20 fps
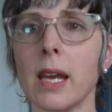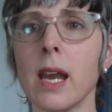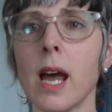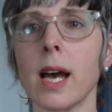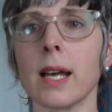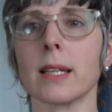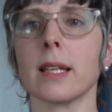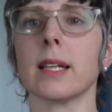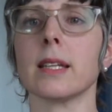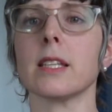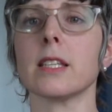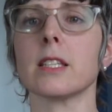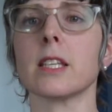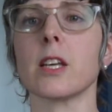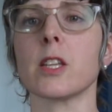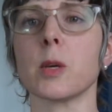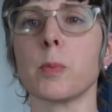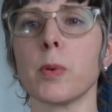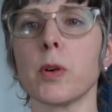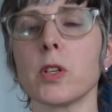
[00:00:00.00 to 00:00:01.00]
not let this
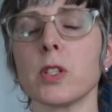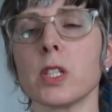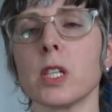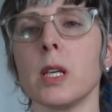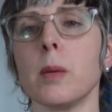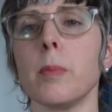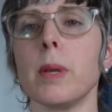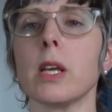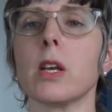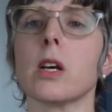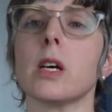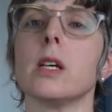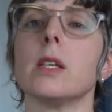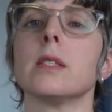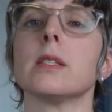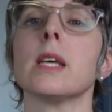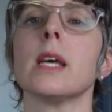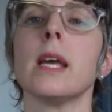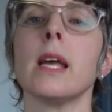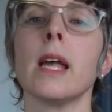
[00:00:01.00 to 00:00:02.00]
other person, because